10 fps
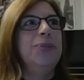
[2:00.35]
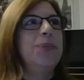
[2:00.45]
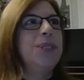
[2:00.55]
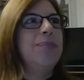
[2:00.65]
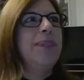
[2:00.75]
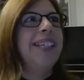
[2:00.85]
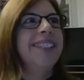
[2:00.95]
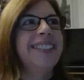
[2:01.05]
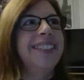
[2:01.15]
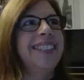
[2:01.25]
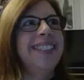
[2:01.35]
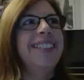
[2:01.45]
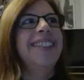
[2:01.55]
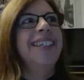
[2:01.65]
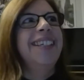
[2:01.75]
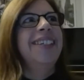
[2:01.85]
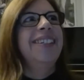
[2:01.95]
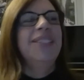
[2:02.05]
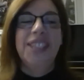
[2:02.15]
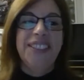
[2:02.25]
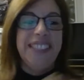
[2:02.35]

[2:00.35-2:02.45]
prospectus. I'm going,